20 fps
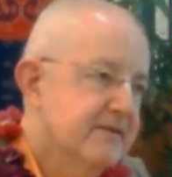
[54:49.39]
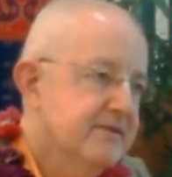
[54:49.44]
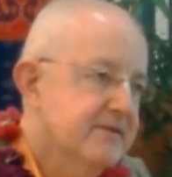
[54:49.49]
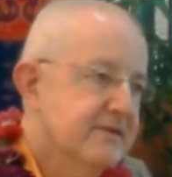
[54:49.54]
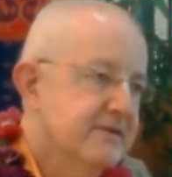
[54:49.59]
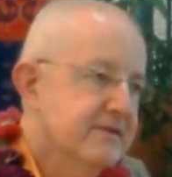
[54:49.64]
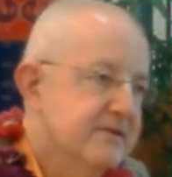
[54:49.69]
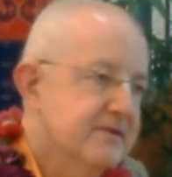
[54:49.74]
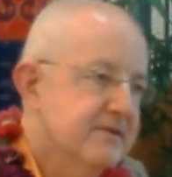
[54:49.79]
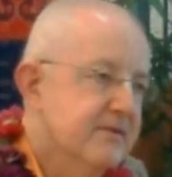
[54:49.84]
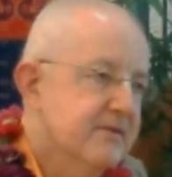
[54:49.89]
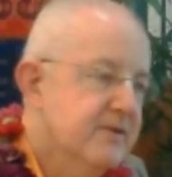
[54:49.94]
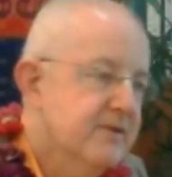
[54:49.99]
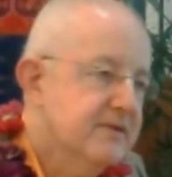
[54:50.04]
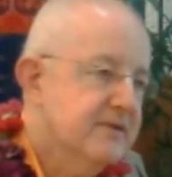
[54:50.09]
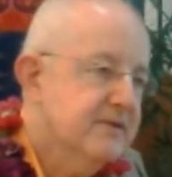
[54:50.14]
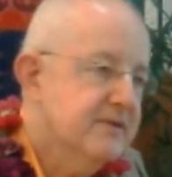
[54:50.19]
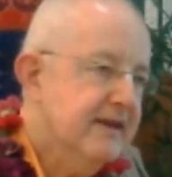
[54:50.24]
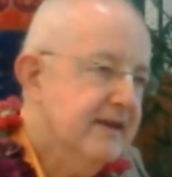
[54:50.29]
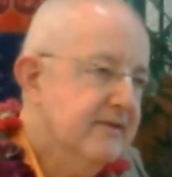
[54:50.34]
The
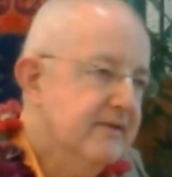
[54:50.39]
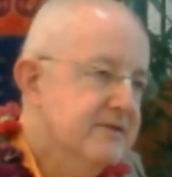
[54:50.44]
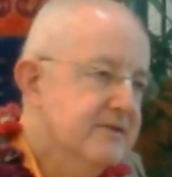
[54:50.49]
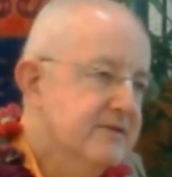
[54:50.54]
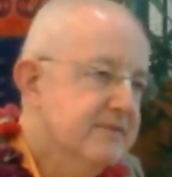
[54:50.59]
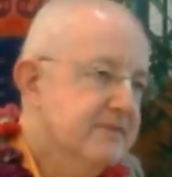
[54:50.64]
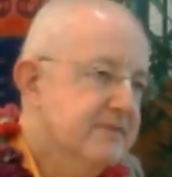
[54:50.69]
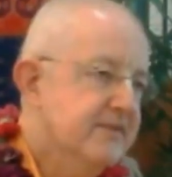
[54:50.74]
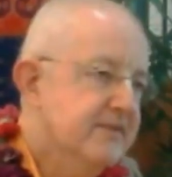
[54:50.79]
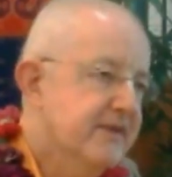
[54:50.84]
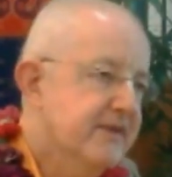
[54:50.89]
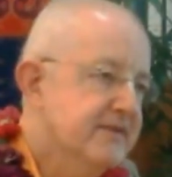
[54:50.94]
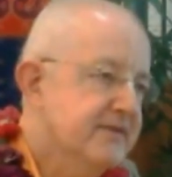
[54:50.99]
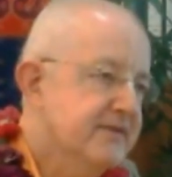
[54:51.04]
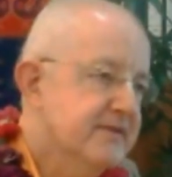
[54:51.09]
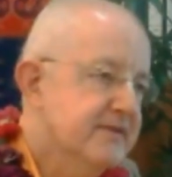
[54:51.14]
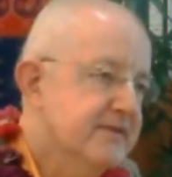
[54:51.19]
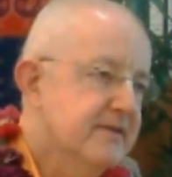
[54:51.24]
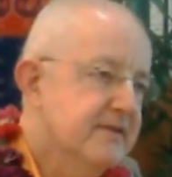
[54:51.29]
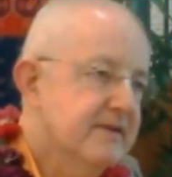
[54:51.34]
devotee was a
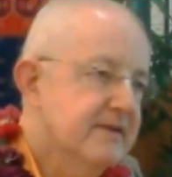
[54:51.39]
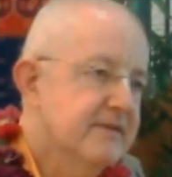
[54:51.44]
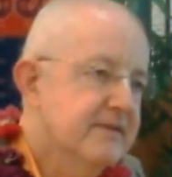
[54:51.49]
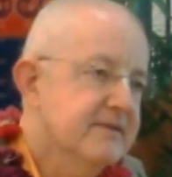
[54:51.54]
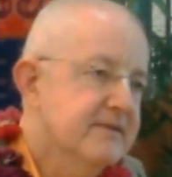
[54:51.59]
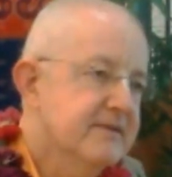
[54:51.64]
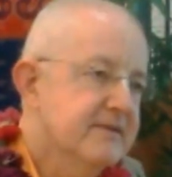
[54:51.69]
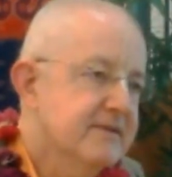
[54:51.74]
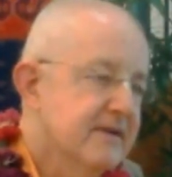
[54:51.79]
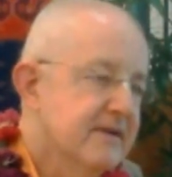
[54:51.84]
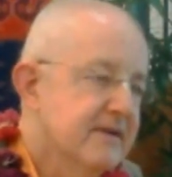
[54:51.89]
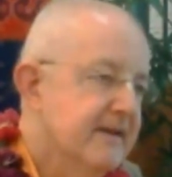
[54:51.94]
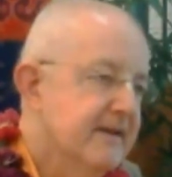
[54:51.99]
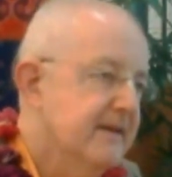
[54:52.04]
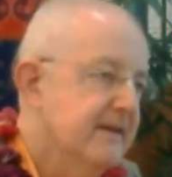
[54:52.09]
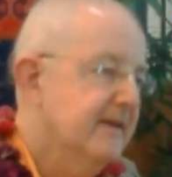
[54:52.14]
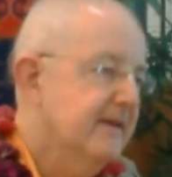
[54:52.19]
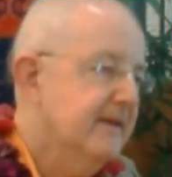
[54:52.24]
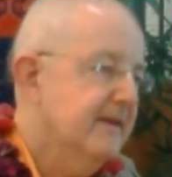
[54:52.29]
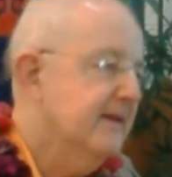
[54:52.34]
professor, and
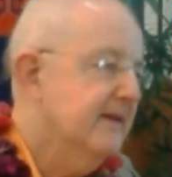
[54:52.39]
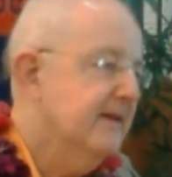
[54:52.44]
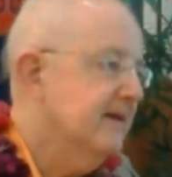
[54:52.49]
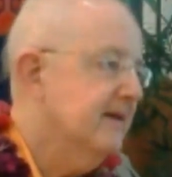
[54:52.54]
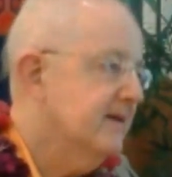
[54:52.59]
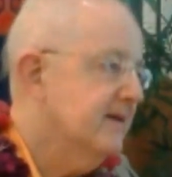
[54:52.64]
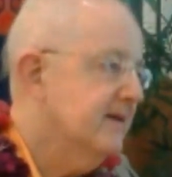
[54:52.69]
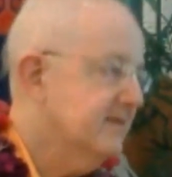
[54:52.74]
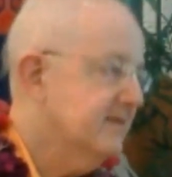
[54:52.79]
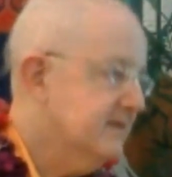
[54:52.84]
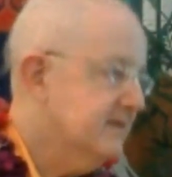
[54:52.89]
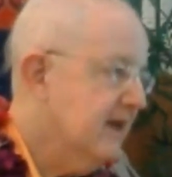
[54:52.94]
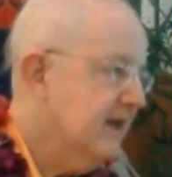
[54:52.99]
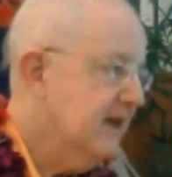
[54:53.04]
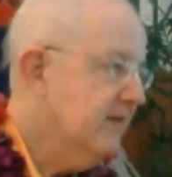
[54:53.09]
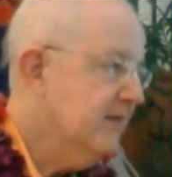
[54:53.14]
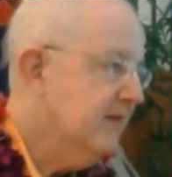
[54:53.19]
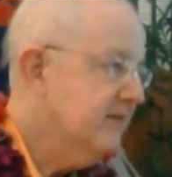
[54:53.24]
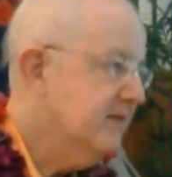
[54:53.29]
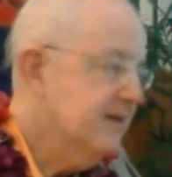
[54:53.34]
I
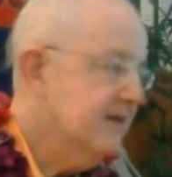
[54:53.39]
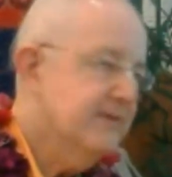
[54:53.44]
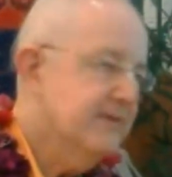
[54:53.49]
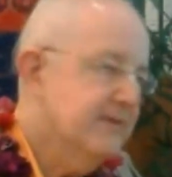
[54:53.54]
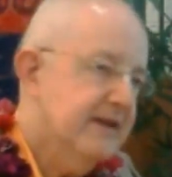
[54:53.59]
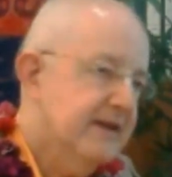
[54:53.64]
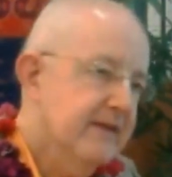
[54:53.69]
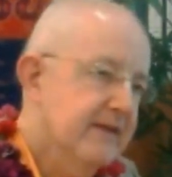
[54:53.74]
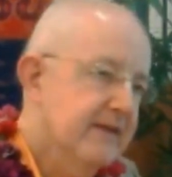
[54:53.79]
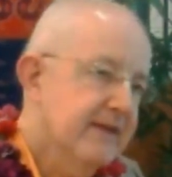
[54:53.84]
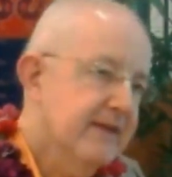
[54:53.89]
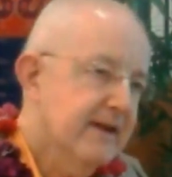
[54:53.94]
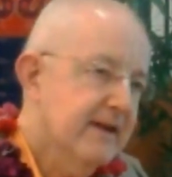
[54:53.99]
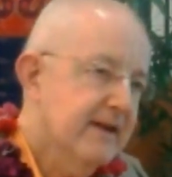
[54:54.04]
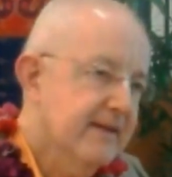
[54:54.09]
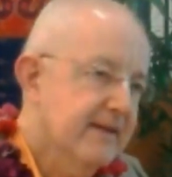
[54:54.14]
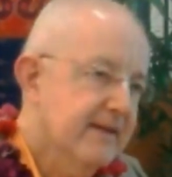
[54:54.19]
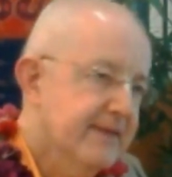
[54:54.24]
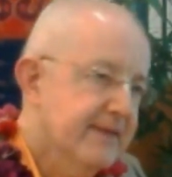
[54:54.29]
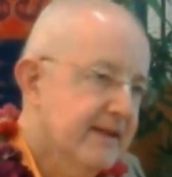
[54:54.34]
was staying with him and
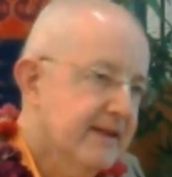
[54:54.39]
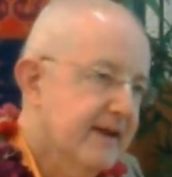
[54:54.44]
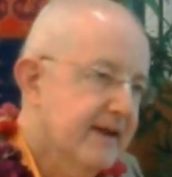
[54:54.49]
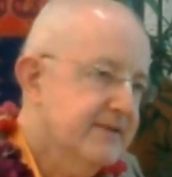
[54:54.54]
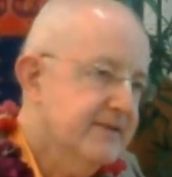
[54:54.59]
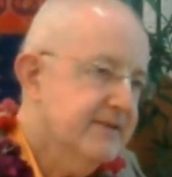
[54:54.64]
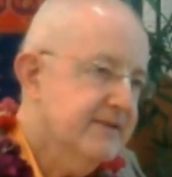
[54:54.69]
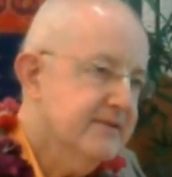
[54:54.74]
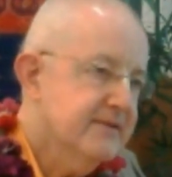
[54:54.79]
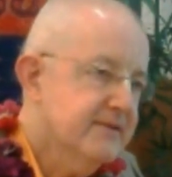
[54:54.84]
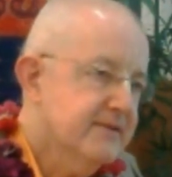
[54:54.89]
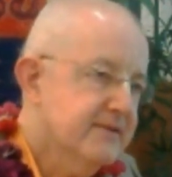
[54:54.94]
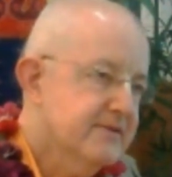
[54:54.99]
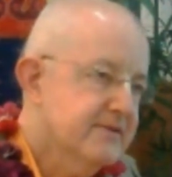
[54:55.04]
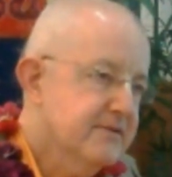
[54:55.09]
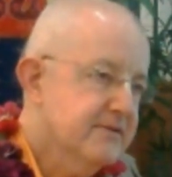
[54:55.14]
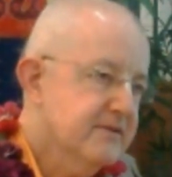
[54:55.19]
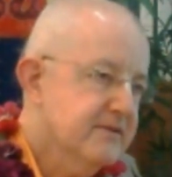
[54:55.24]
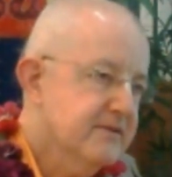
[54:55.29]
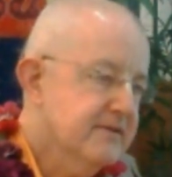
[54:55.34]
giving class
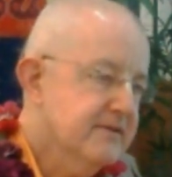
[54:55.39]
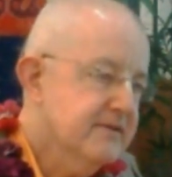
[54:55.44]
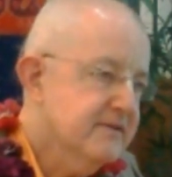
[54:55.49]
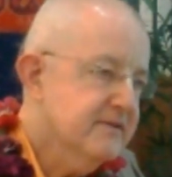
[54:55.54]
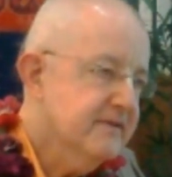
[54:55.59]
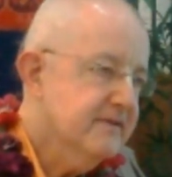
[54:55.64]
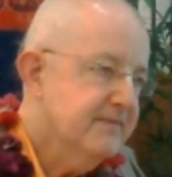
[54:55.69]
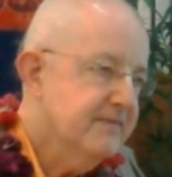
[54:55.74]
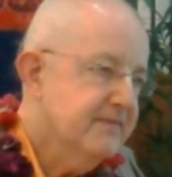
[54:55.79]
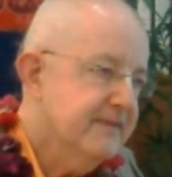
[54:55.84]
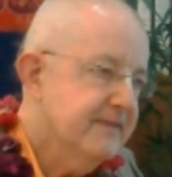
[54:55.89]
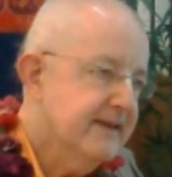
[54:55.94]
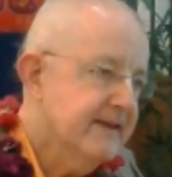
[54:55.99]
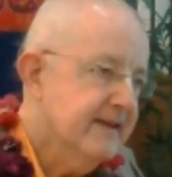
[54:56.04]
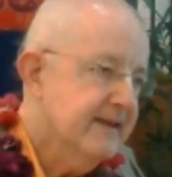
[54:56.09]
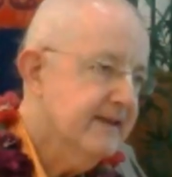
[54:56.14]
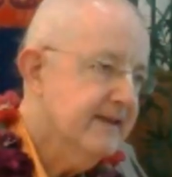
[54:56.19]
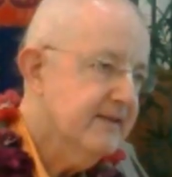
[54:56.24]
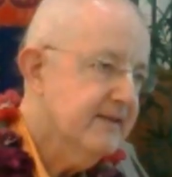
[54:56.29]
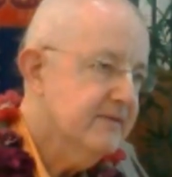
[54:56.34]
for the students
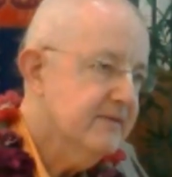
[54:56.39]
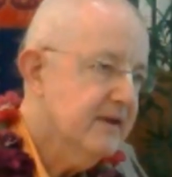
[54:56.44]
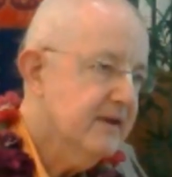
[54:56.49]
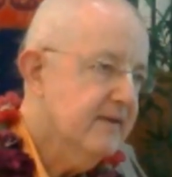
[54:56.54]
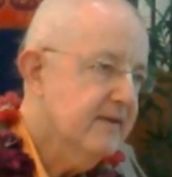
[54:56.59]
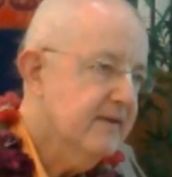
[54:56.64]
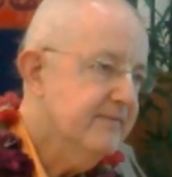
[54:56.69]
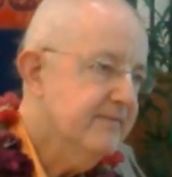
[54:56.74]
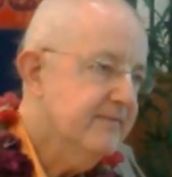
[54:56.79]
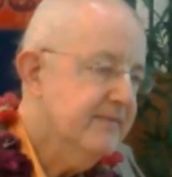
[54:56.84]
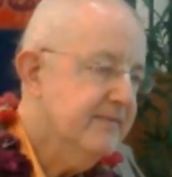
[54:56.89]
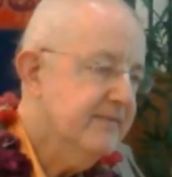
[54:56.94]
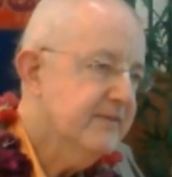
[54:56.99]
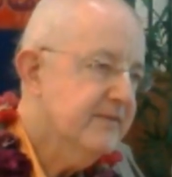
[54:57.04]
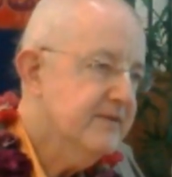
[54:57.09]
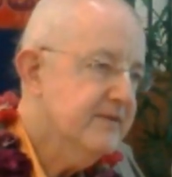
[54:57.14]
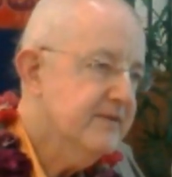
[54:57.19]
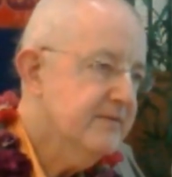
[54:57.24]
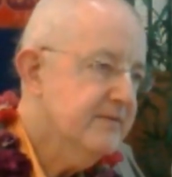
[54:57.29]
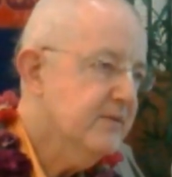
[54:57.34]
who would
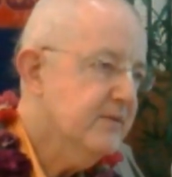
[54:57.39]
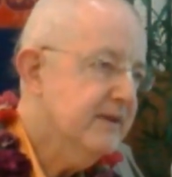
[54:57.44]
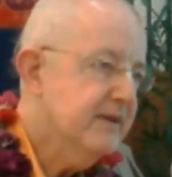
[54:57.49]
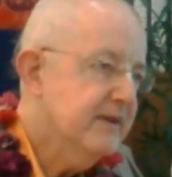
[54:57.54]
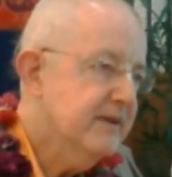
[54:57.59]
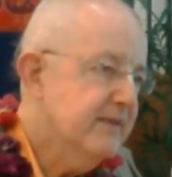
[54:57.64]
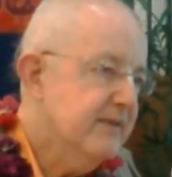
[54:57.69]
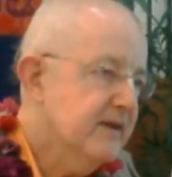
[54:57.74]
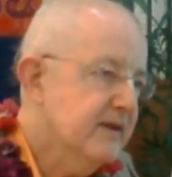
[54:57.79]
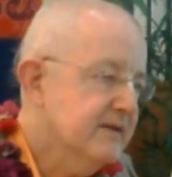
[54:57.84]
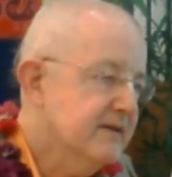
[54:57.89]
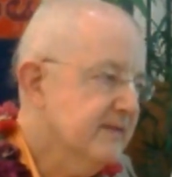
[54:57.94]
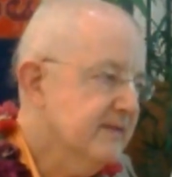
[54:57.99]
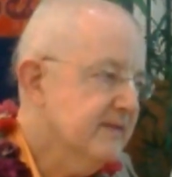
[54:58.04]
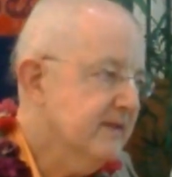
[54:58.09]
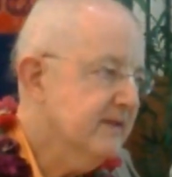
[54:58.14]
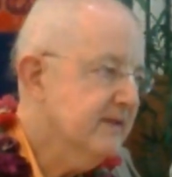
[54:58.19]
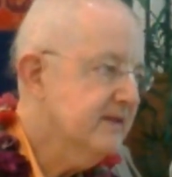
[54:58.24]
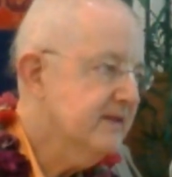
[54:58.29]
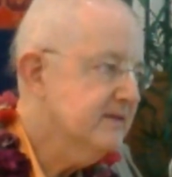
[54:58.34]
come to during the morning
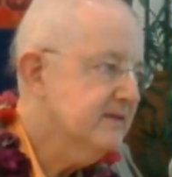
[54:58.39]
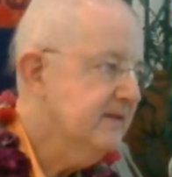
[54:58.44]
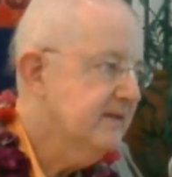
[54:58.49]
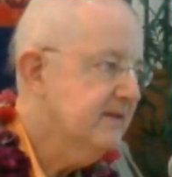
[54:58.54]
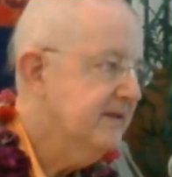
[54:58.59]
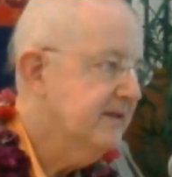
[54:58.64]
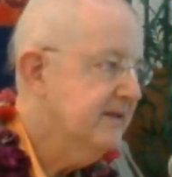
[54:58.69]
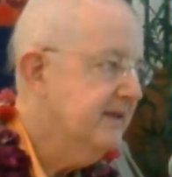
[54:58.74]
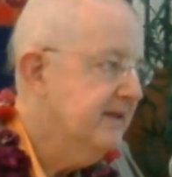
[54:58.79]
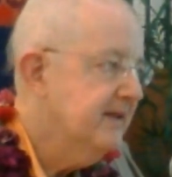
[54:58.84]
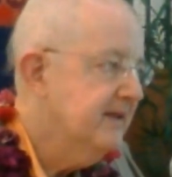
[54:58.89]
Bible class.